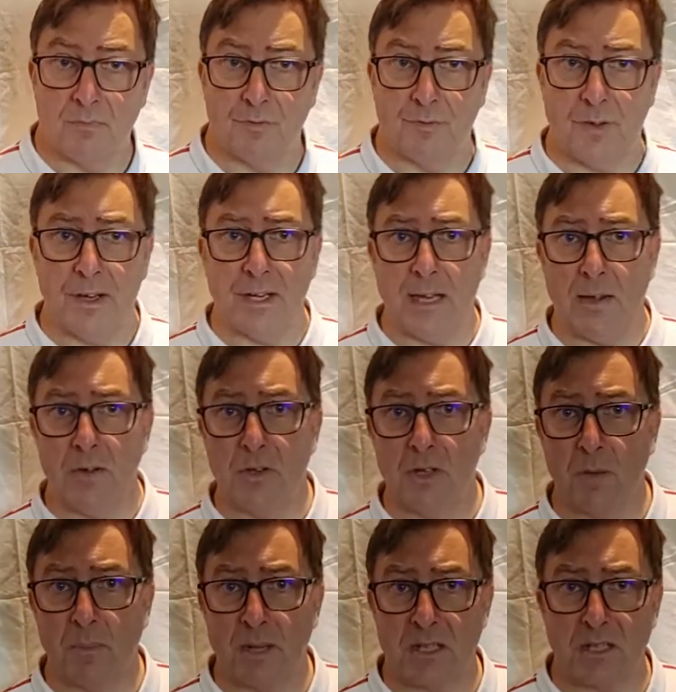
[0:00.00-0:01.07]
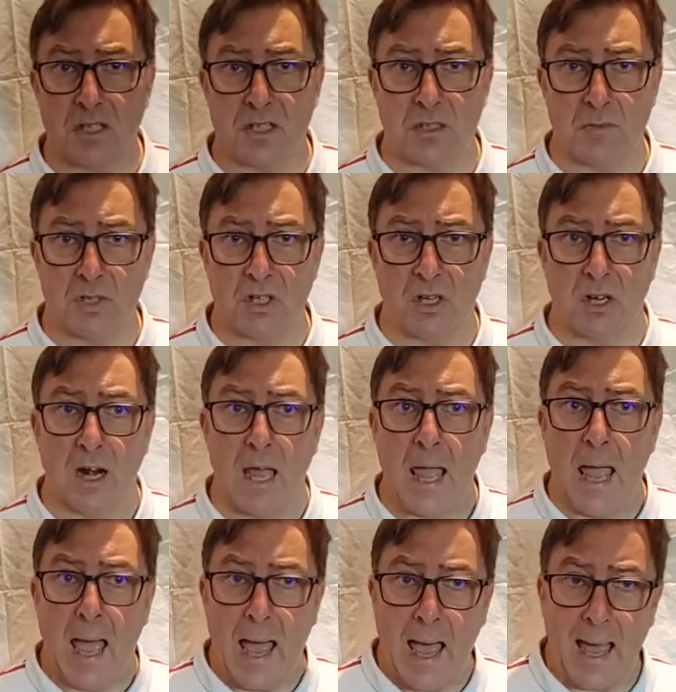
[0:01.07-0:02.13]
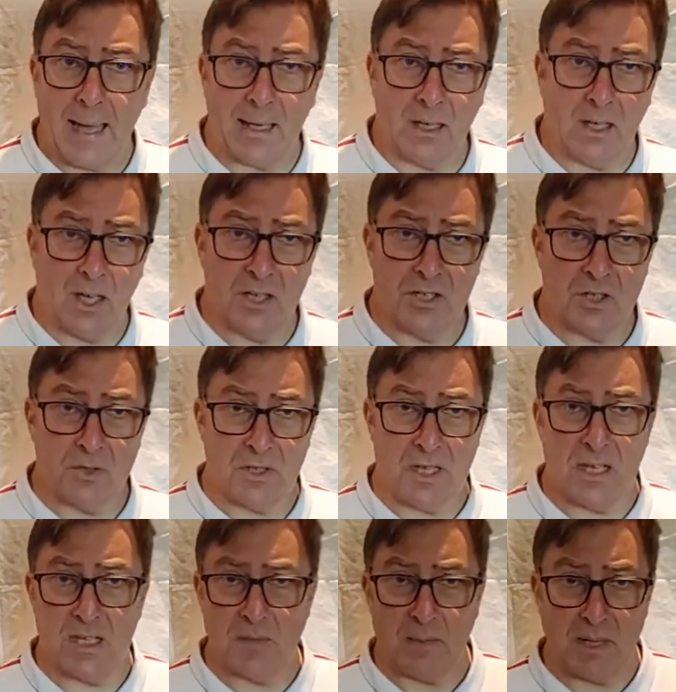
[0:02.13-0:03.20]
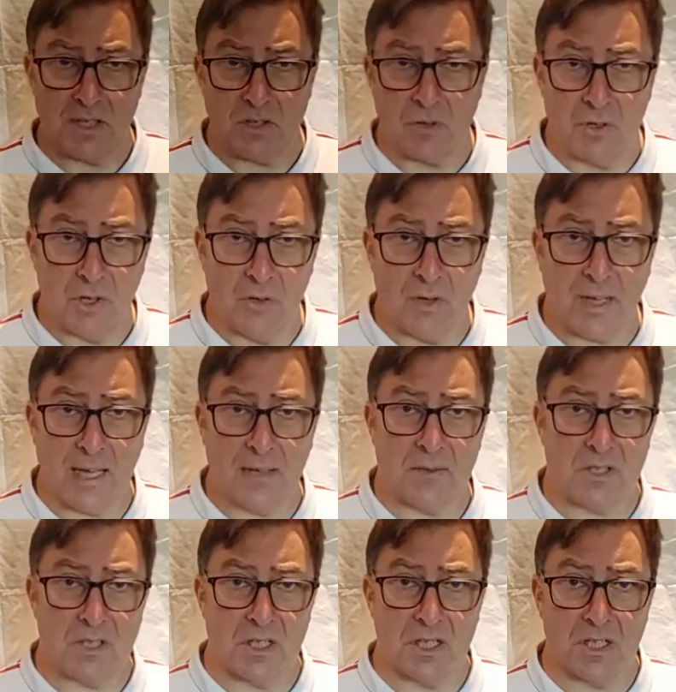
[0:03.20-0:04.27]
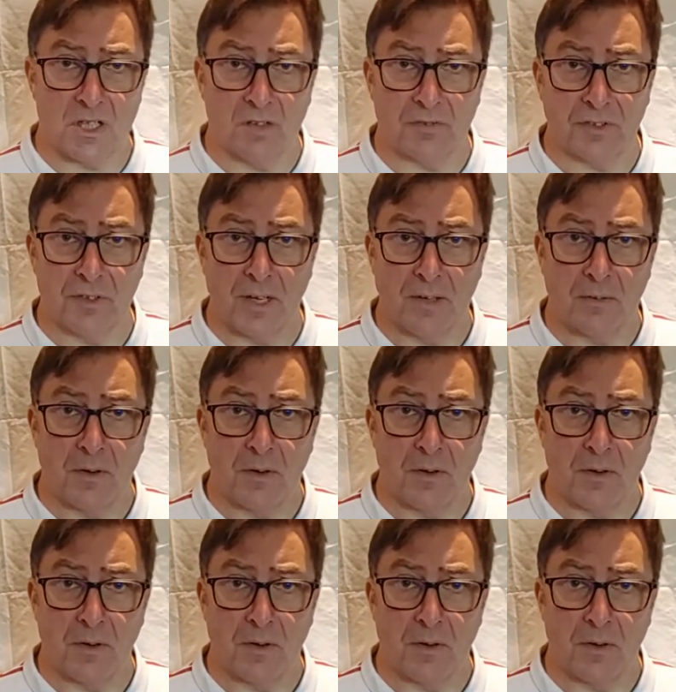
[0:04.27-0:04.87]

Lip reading: Find out who your best customers are. Analyse your database or your accountancy software.